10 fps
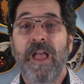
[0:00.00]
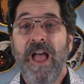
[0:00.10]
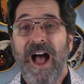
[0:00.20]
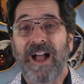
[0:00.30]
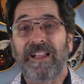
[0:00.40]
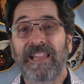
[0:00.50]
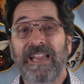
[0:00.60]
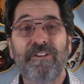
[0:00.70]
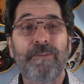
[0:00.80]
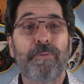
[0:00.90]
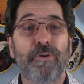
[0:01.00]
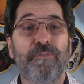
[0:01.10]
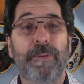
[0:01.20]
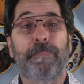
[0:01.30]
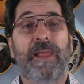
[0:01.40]
A clear
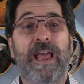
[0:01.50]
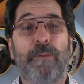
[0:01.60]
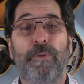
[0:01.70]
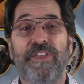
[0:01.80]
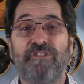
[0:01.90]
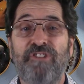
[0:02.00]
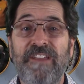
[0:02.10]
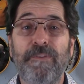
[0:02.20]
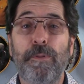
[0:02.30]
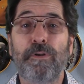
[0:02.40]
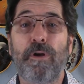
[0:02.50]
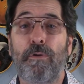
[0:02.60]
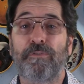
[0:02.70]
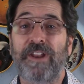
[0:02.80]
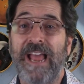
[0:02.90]
improvement plan with achievable
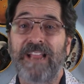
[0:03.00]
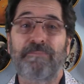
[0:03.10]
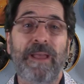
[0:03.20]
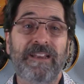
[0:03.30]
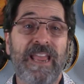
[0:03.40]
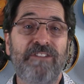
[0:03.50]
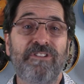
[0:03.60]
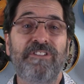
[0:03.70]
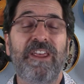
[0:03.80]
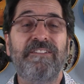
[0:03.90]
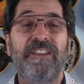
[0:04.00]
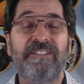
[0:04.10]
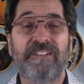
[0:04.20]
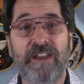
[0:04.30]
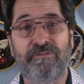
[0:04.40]
goals and expectations is
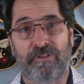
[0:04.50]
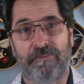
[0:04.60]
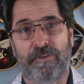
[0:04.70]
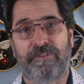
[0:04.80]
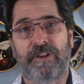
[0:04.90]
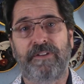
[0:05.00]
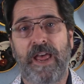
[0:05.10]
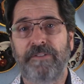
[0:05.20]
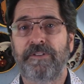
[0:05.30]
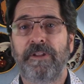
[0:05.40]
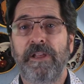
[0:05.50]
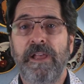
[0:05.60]
essential for success.